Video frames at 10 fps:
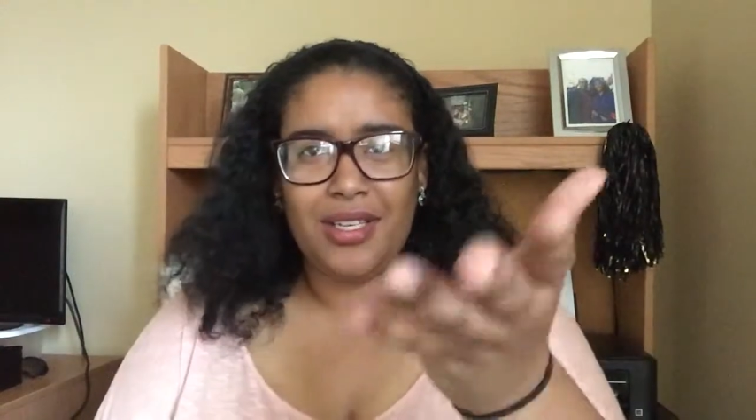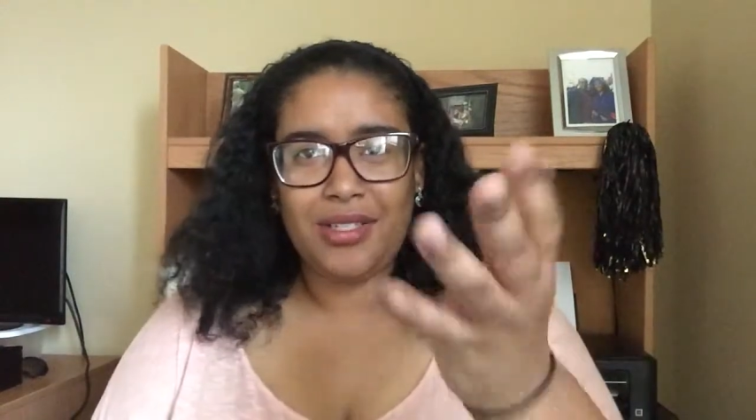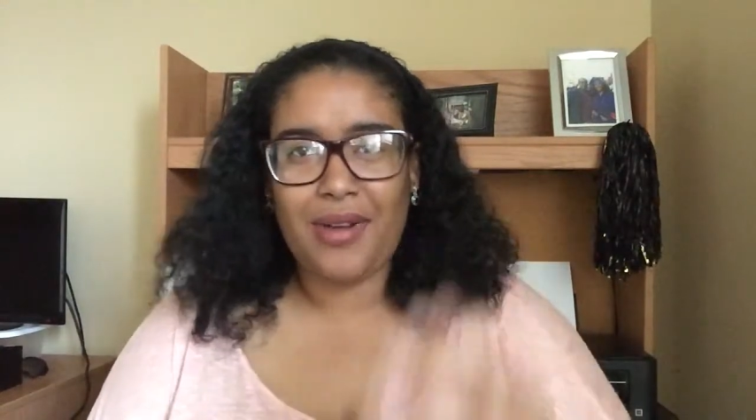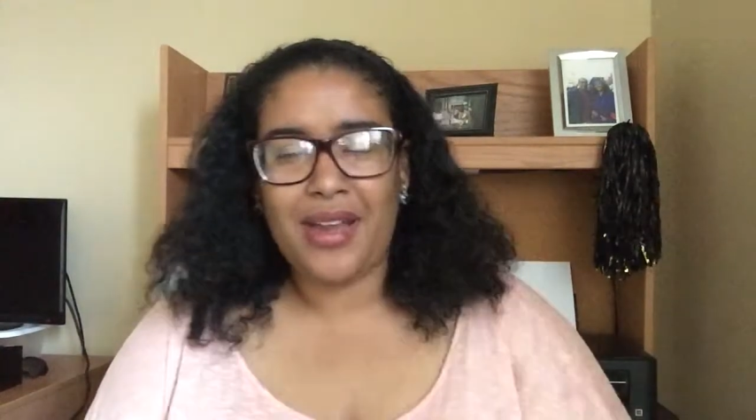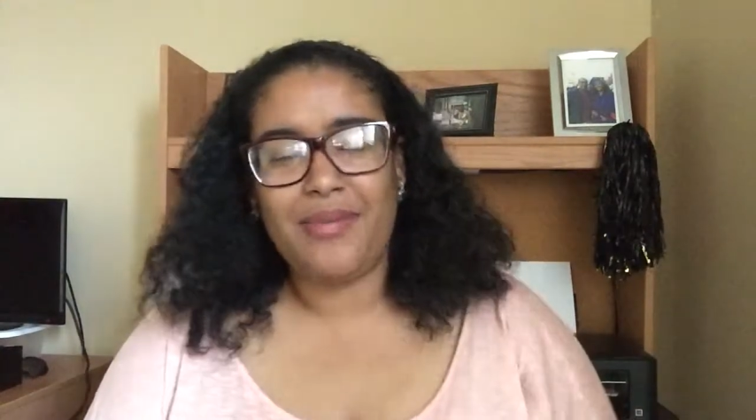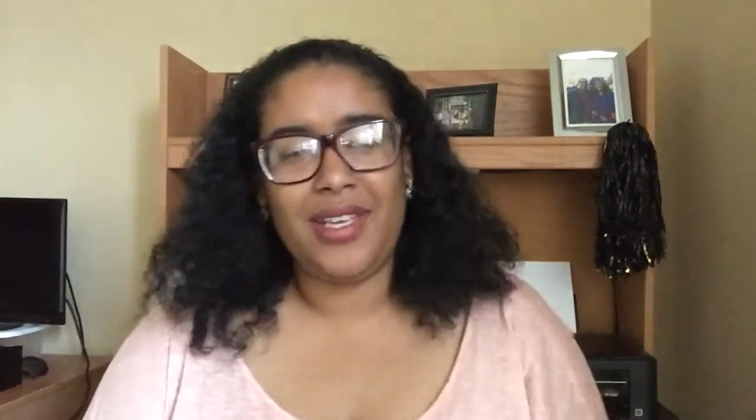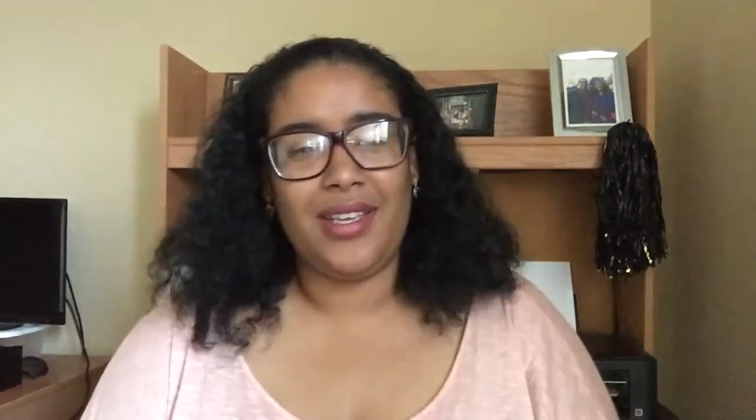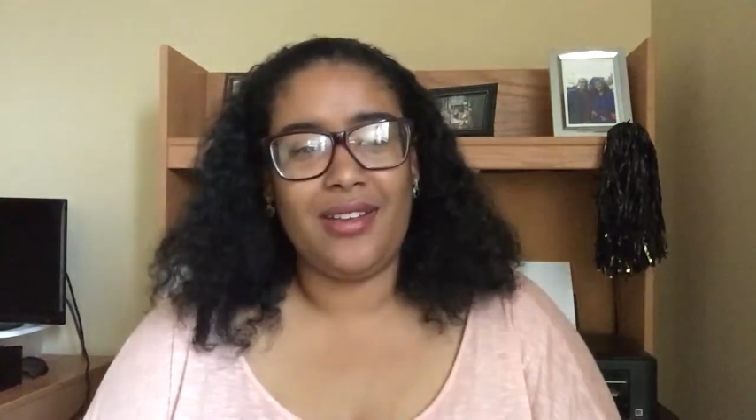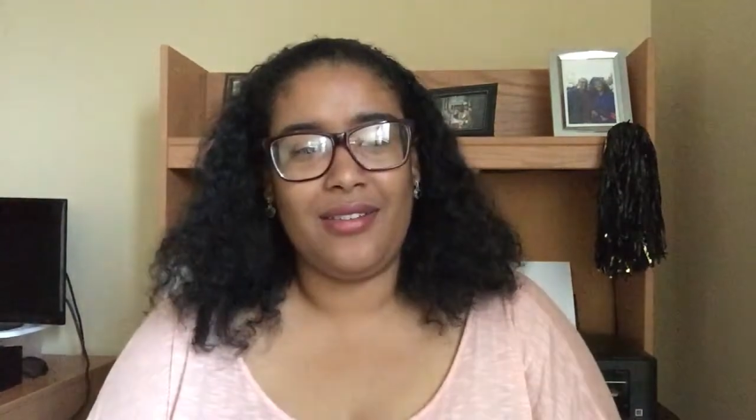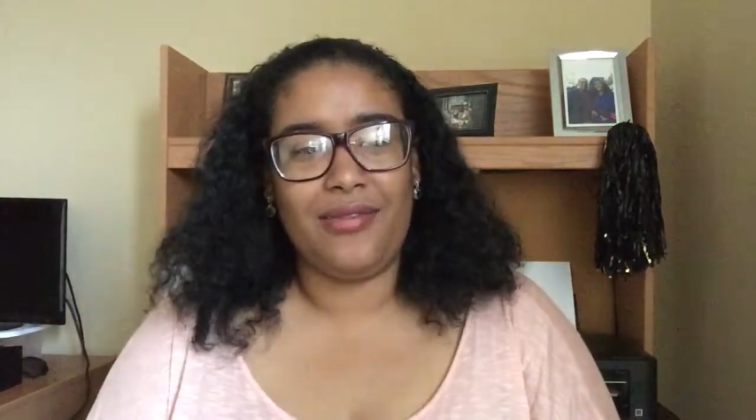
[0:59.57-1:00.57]
try to be
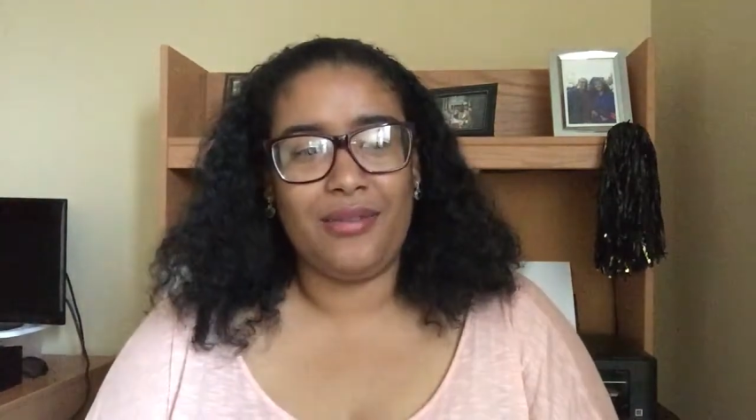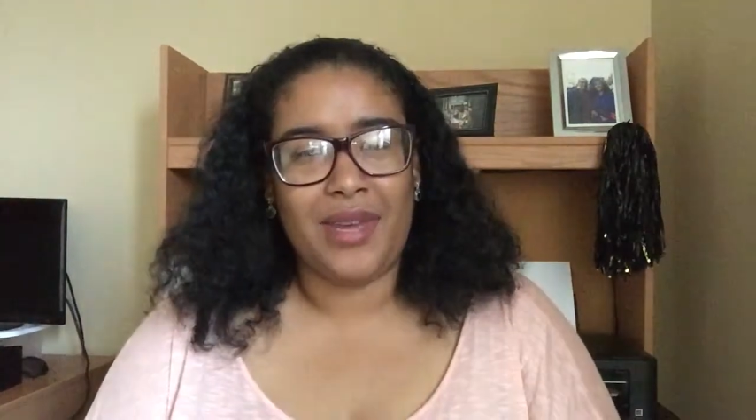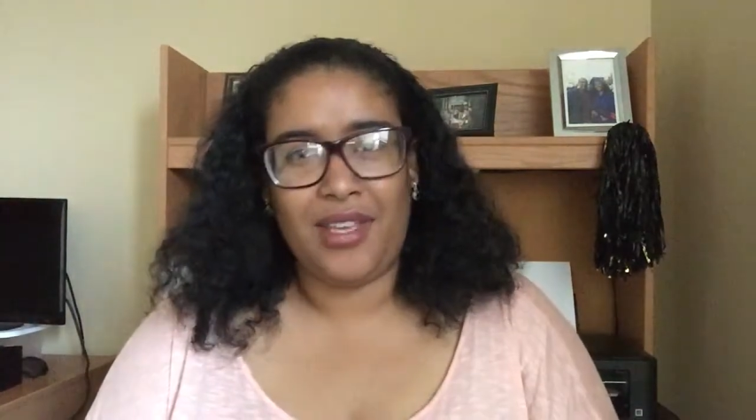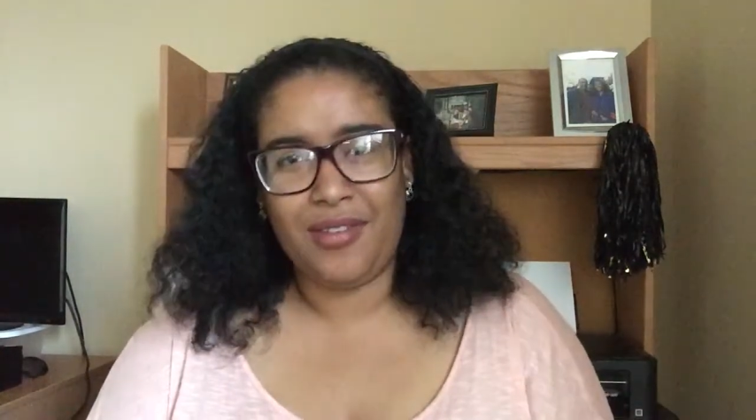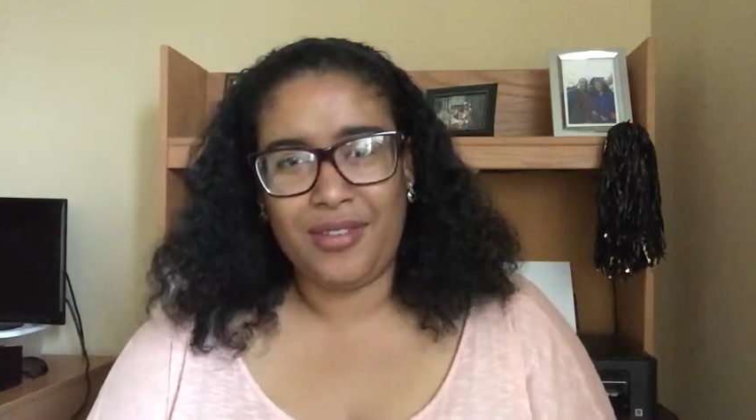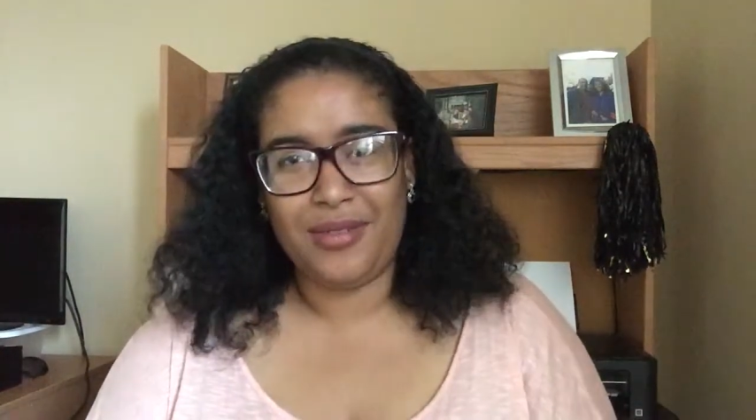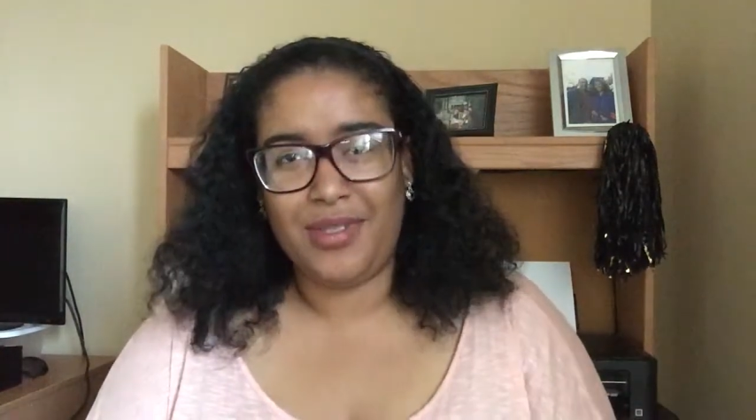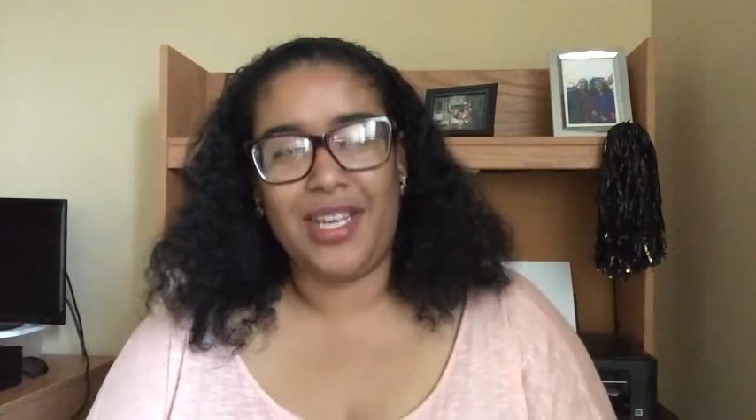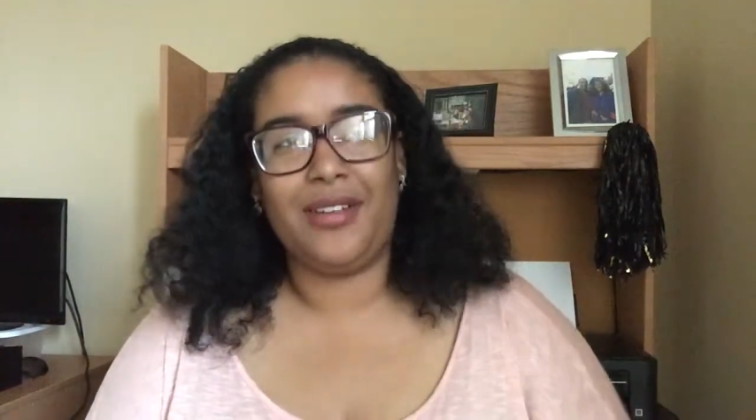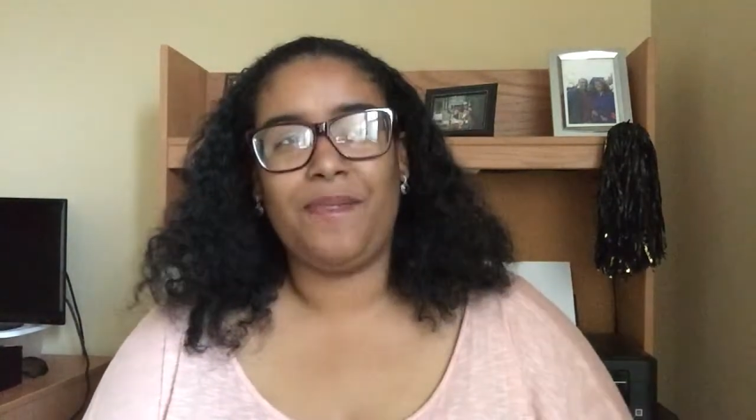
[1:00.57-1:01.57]
here for my YouTube
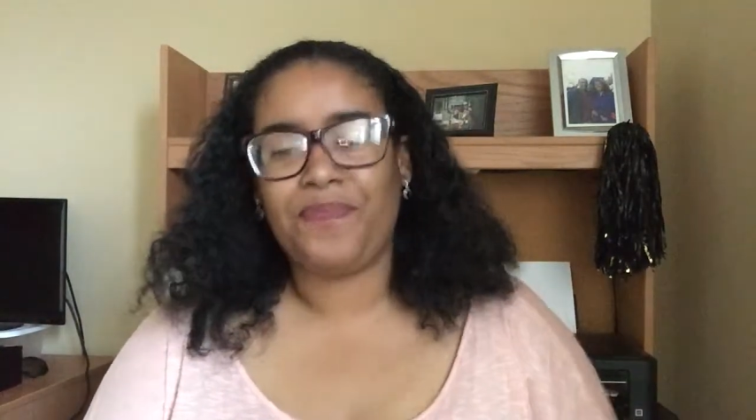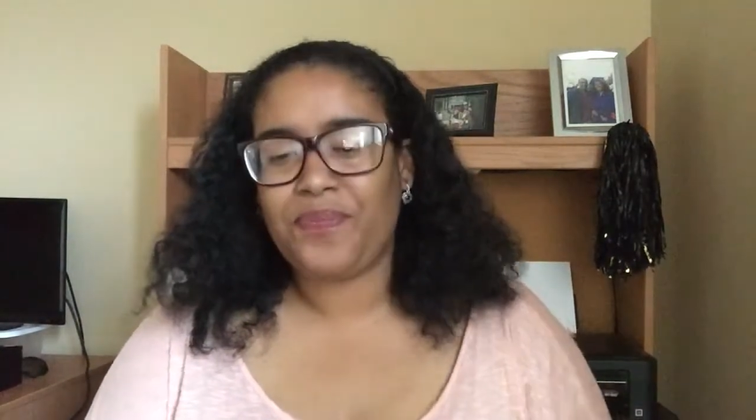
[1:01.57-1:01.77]
channel.